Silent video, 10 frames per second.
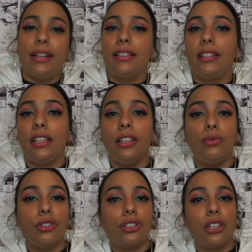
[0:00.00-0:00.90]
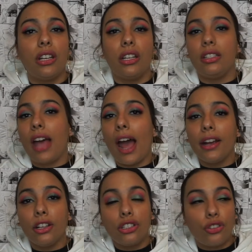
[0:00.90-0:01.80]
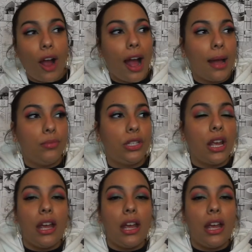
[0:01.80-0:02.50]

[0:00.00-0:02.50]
extinguishing entire tribes,